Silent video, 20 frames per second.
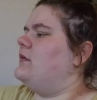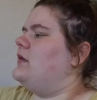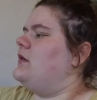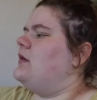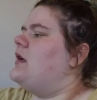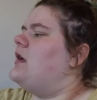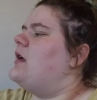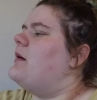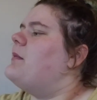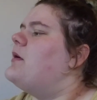
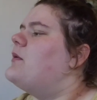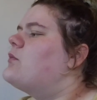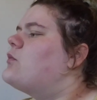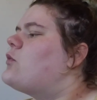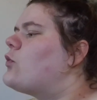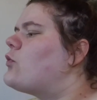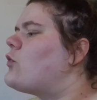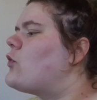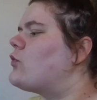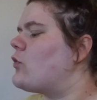Come here.
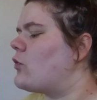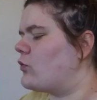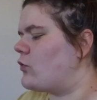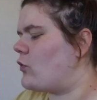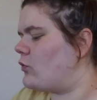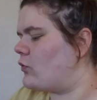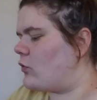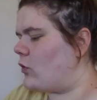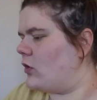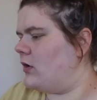
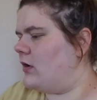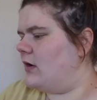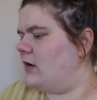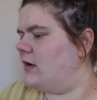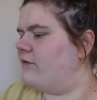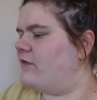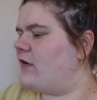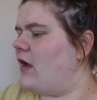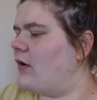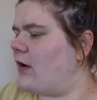
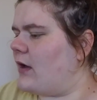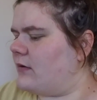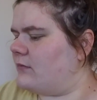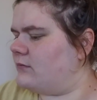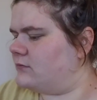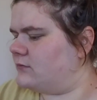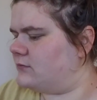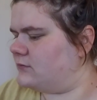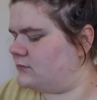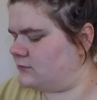Fiona.
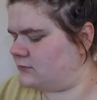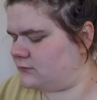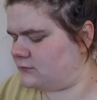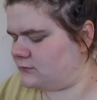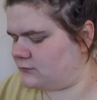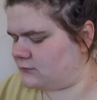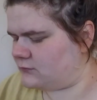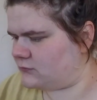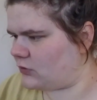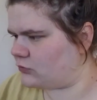
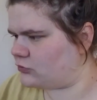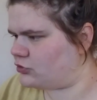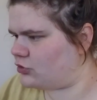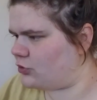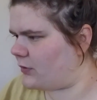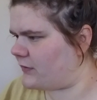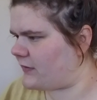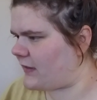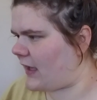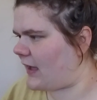Don't
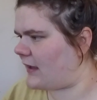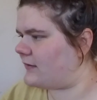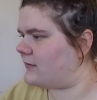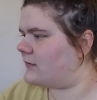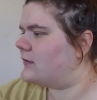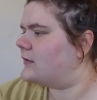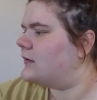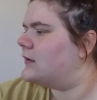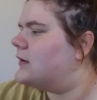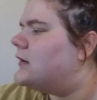chew on that.
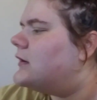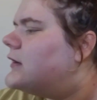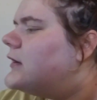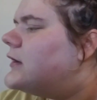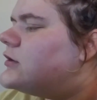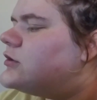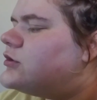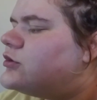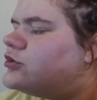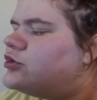
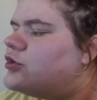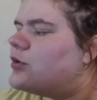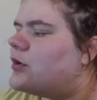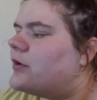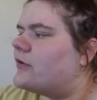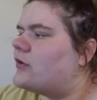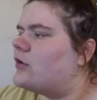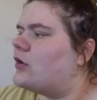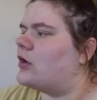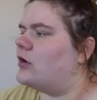She's chewing on
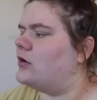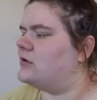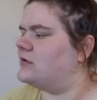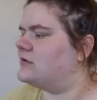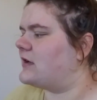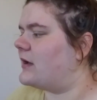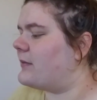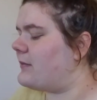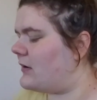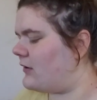the
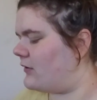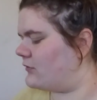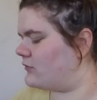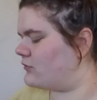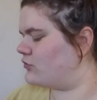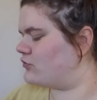curtains. Come here.